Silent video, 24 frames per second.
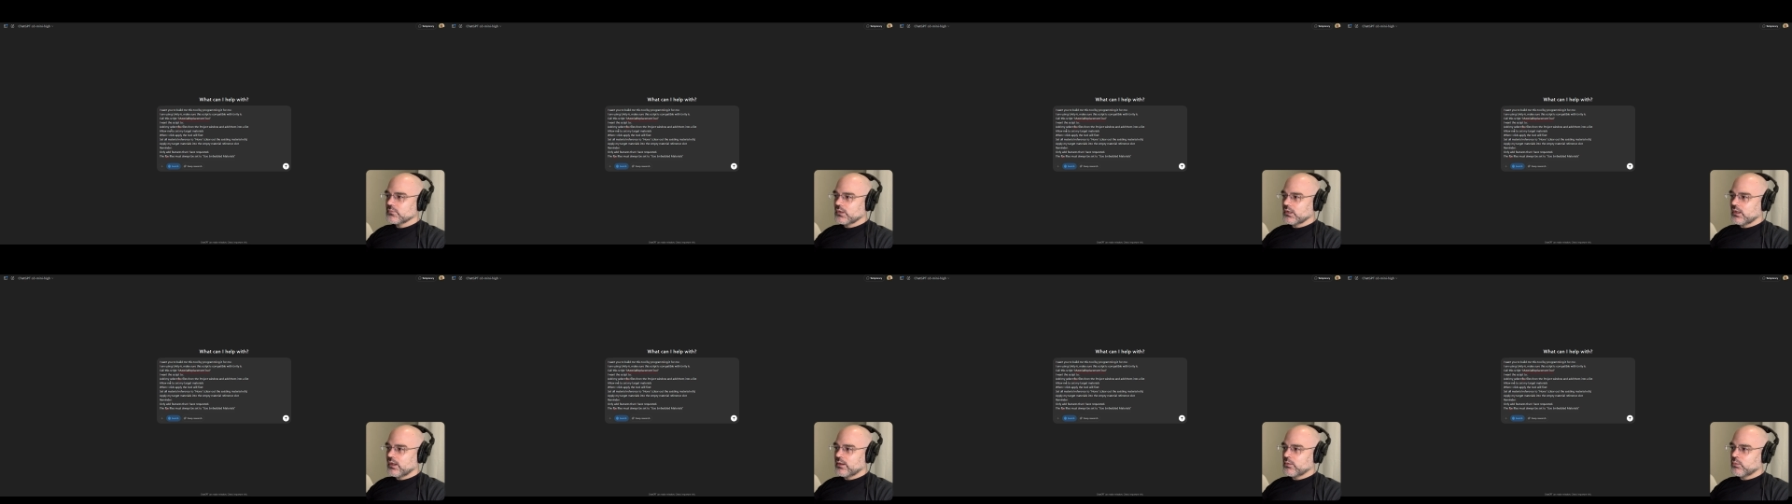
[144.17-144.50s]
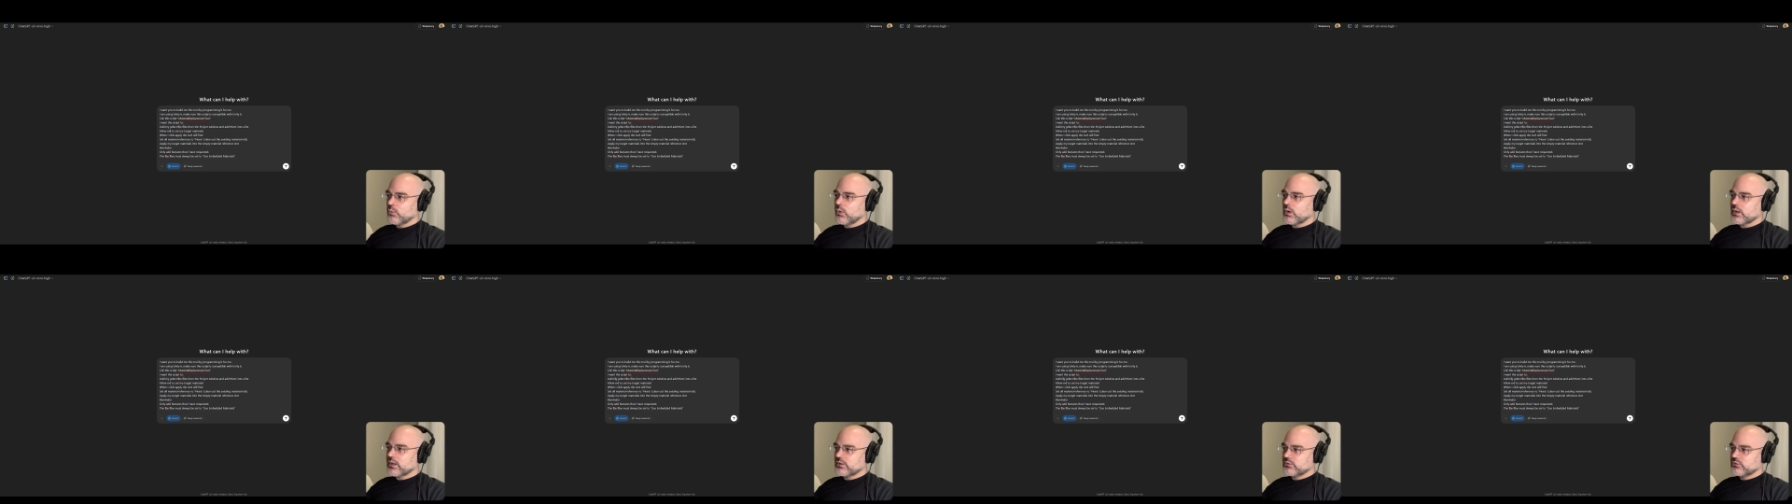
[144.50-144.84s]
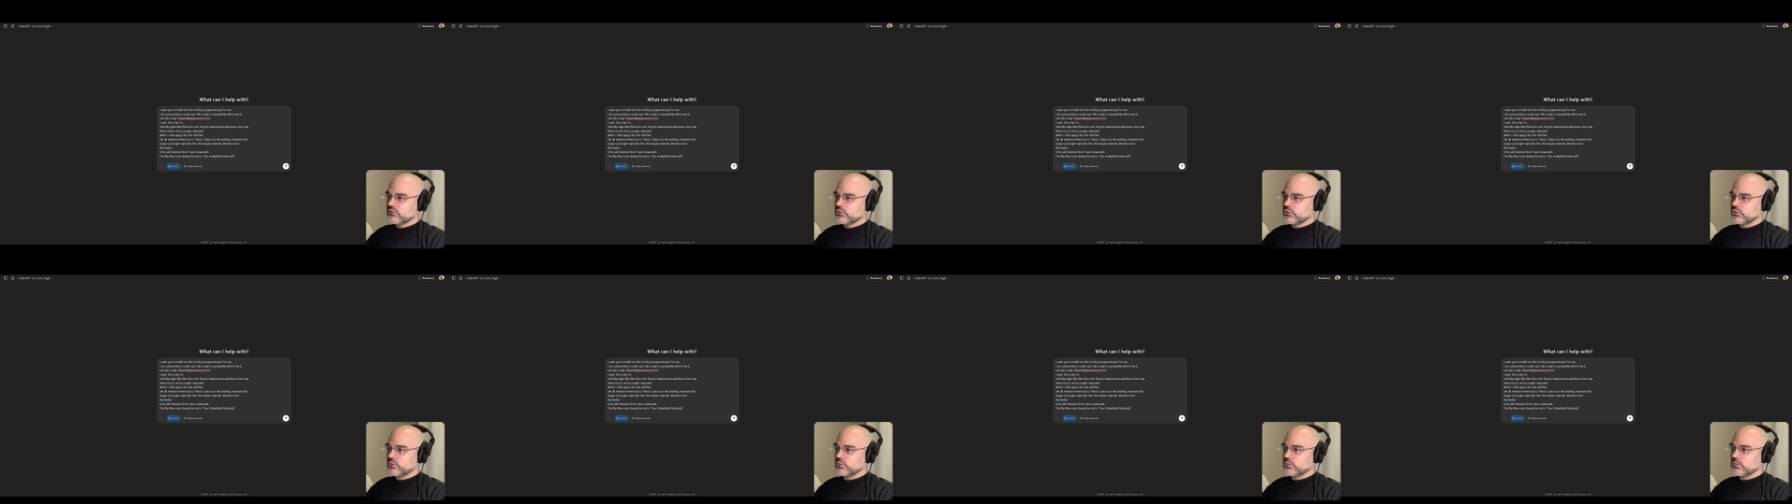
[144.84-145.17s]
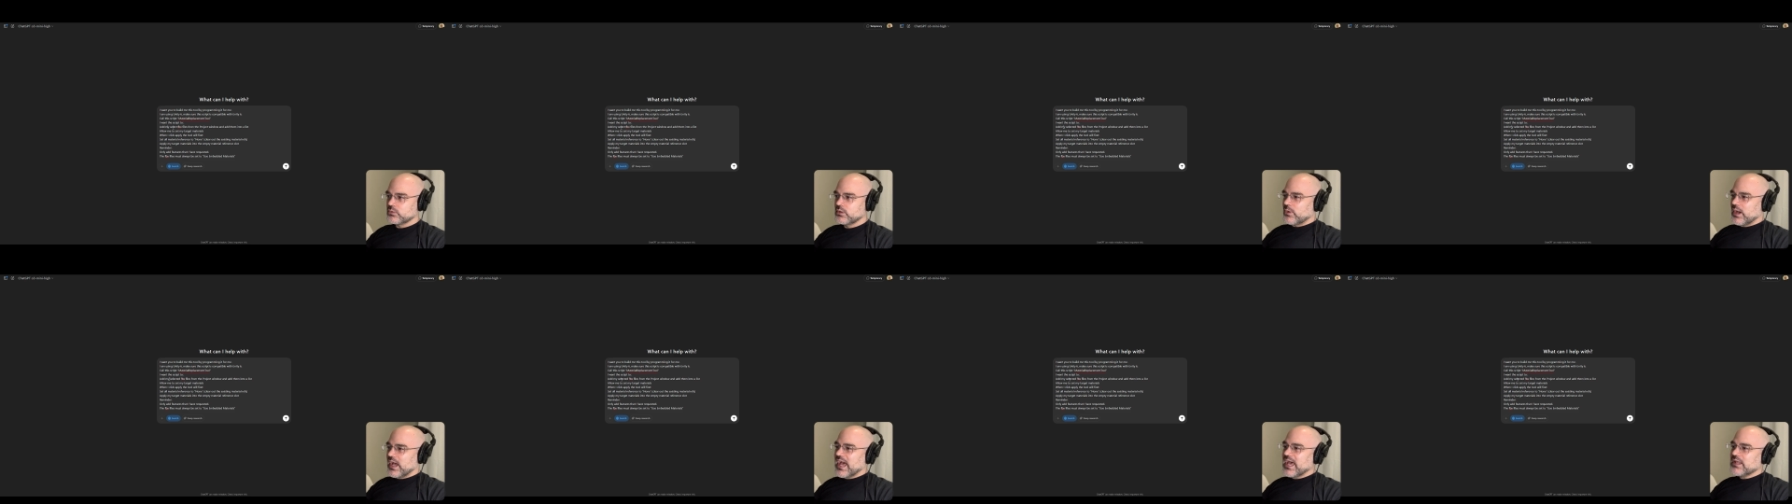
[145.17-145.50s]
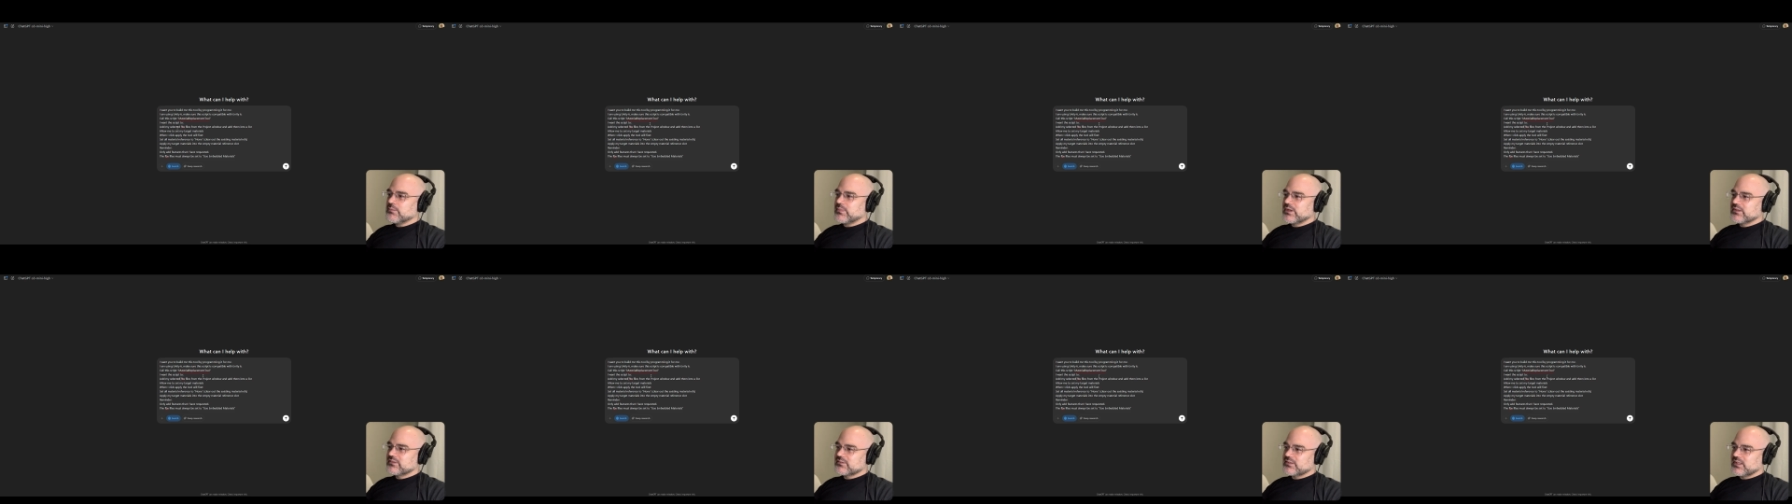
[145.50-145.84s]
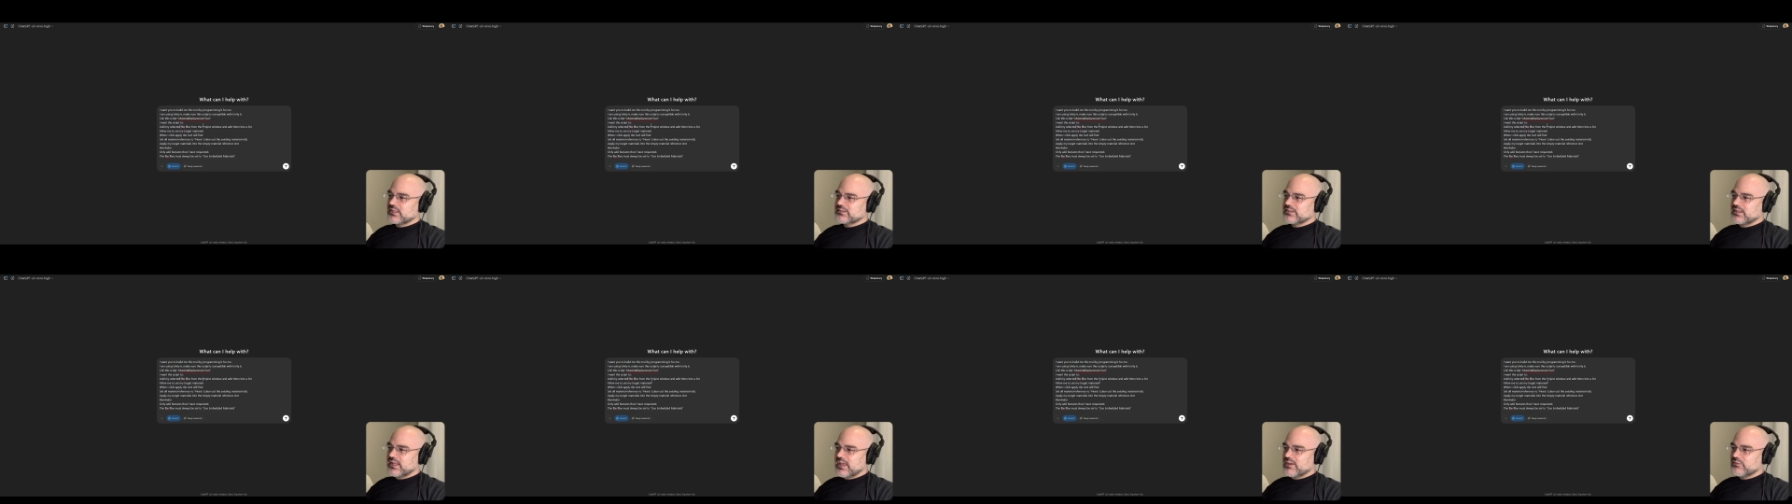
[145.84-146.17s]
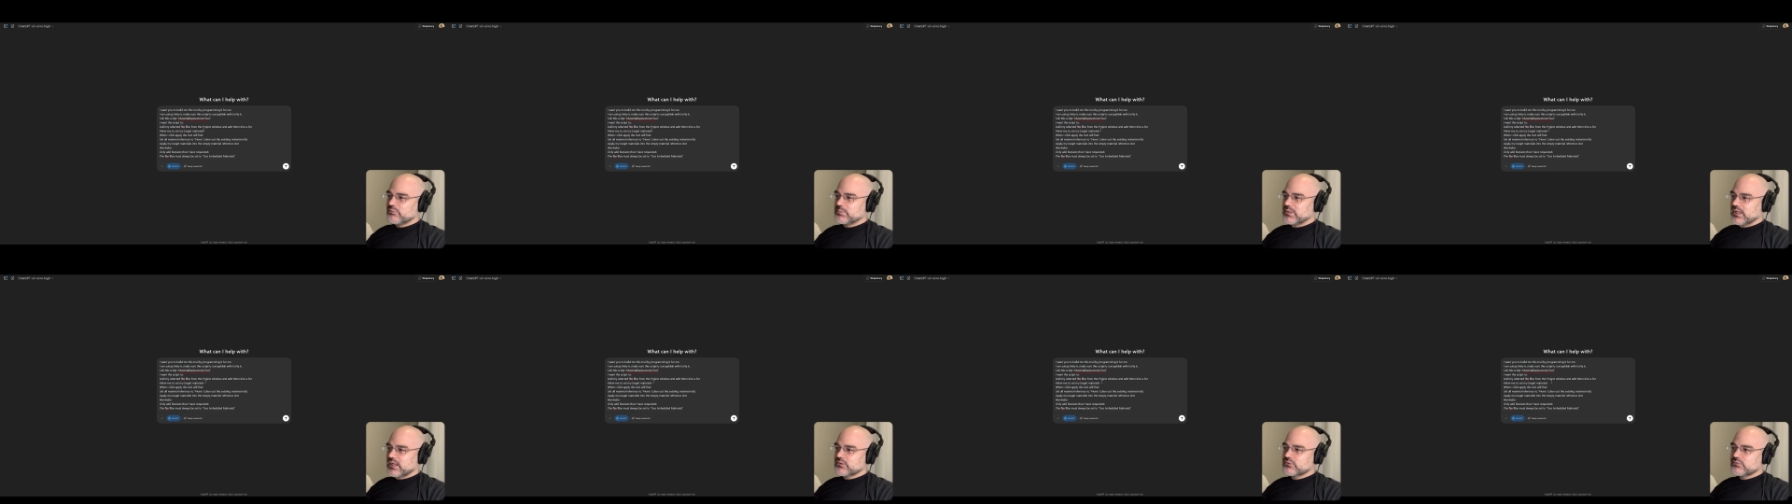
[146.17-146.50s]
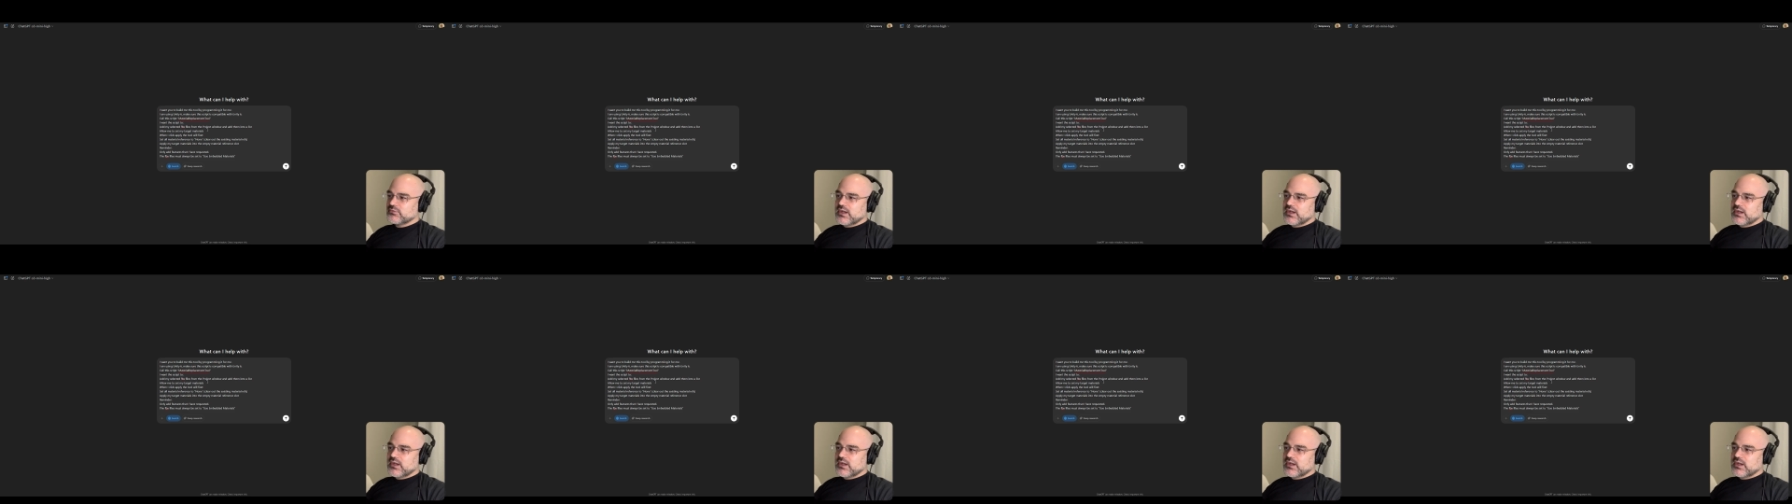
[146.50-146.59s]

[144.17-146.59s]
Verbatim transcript: I wanted to add my selected FBX